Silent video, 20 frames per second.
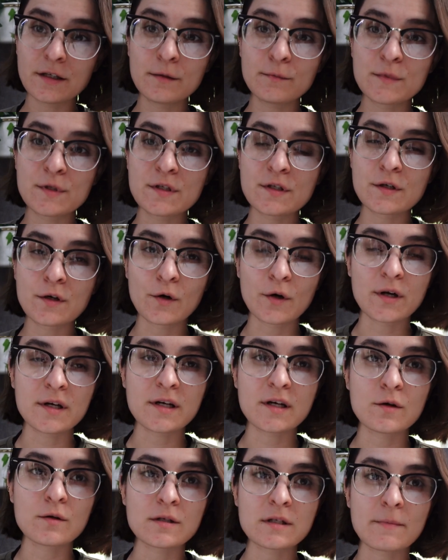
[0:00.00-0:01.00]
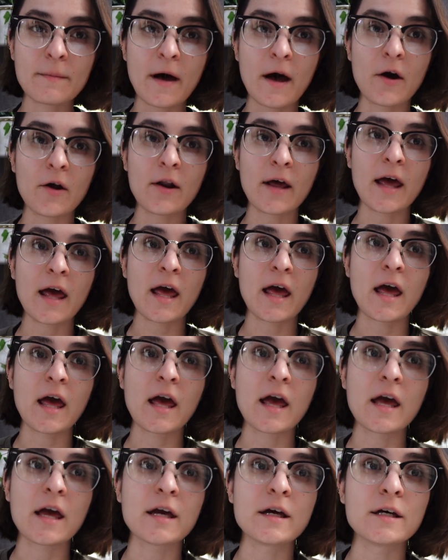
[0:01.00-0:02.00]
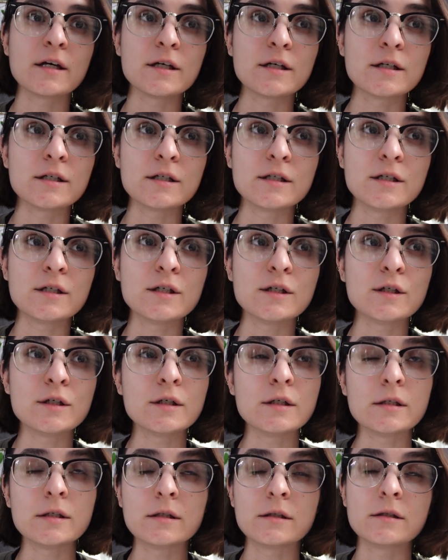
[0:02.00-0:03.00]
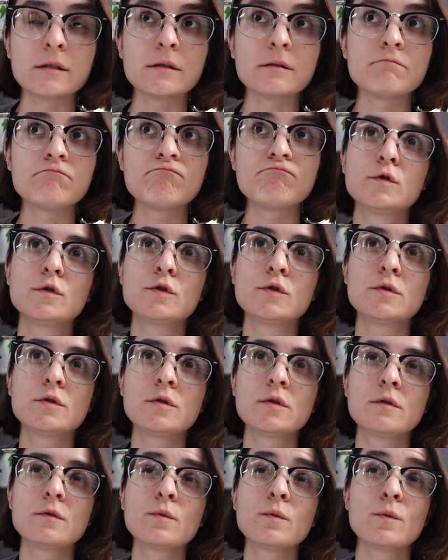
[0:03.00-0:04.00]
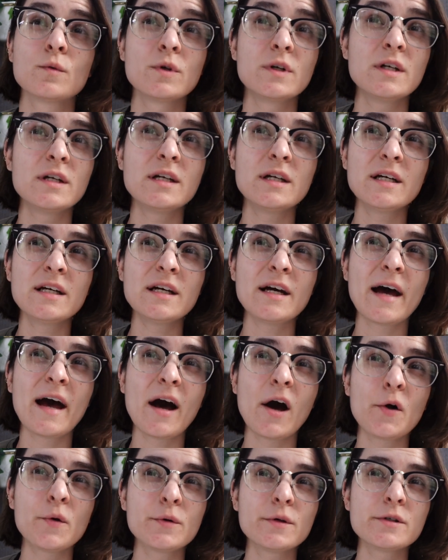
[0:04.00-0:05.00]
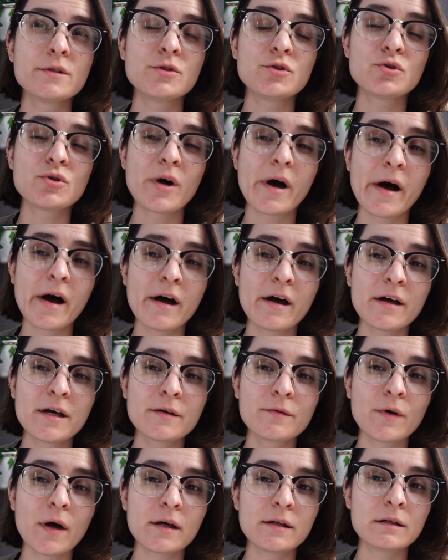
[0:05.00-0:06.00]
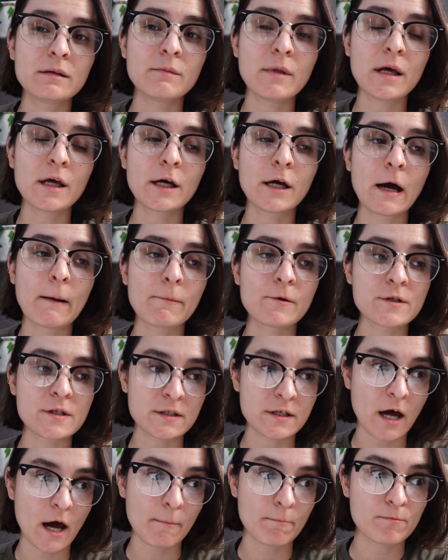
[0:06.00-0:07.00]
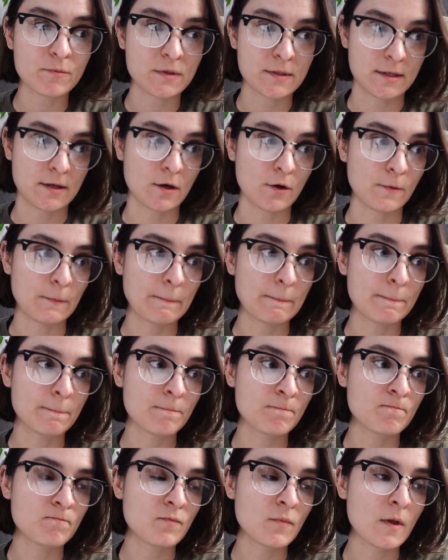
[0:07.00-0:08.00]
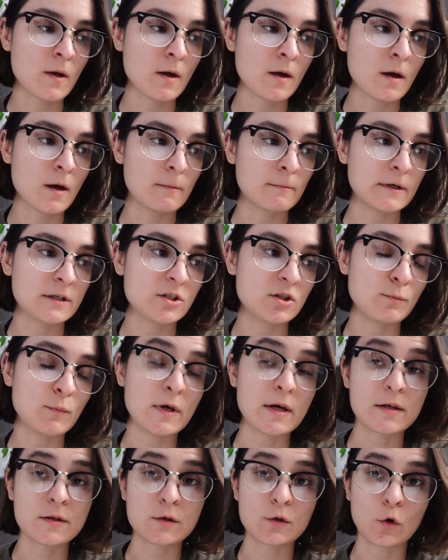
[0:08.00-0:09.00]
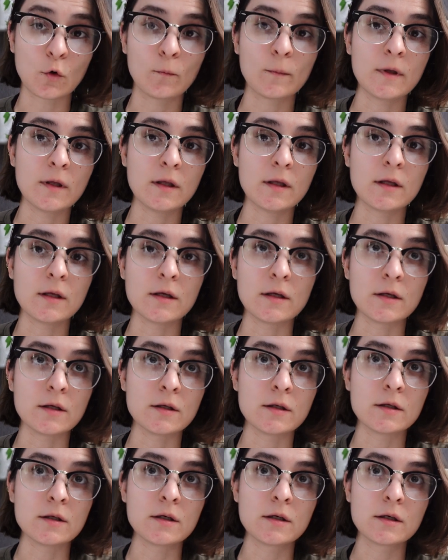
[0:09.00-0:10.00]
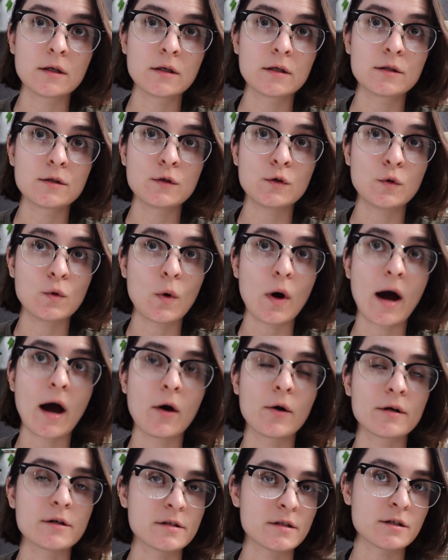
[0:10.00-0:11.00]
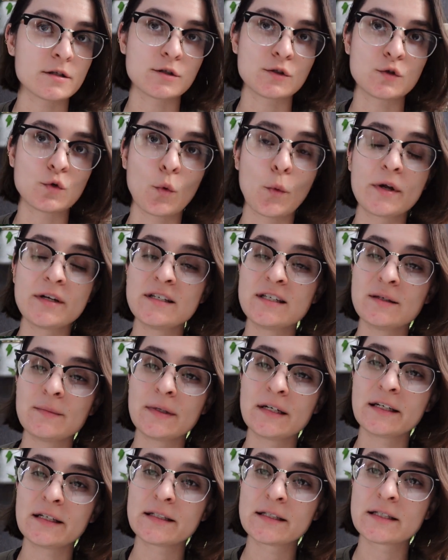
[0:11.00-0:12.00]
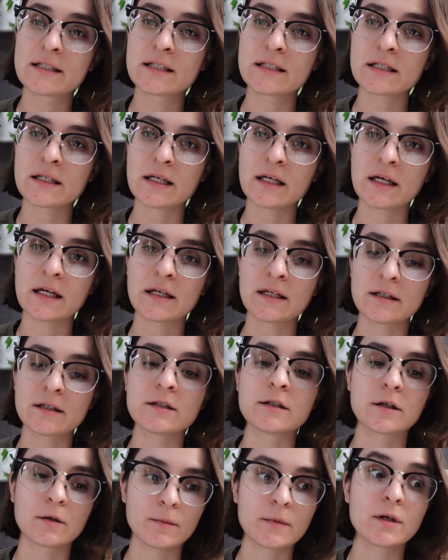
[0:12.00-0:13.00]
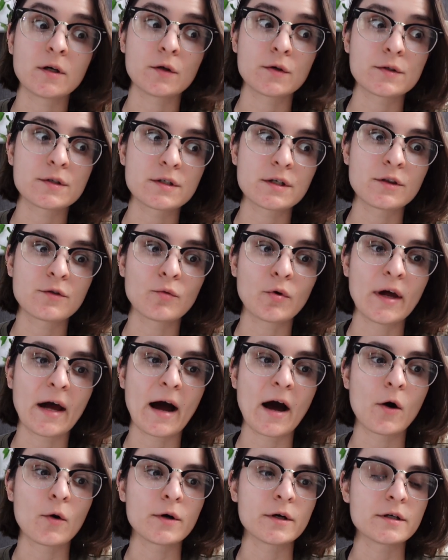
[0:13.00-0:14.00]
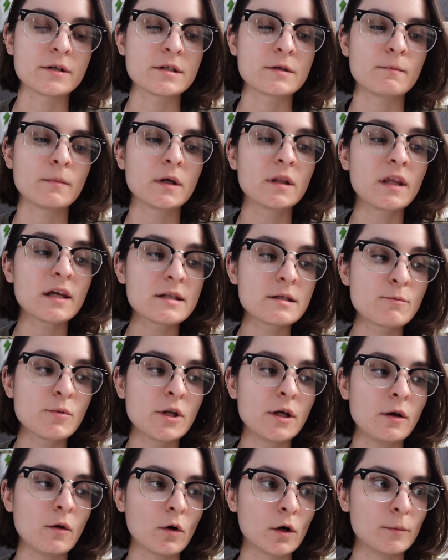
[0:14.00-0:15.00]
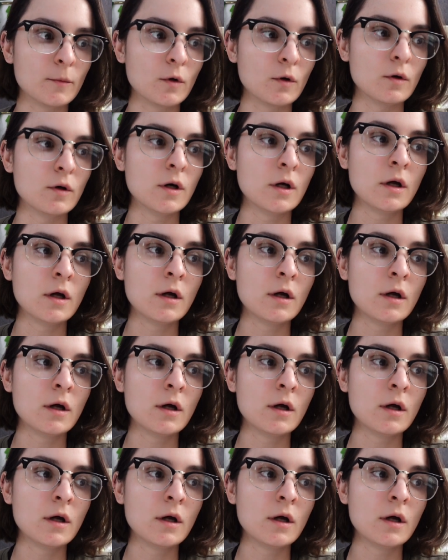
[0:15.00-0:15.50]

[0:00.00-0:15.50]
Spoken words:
in Missouri. It was about a 3-hour drive. I did make a couple stops, so my GPS told me 2 hours and 20 minutes, and it took me closer to 3 hours, but that's pretty normal,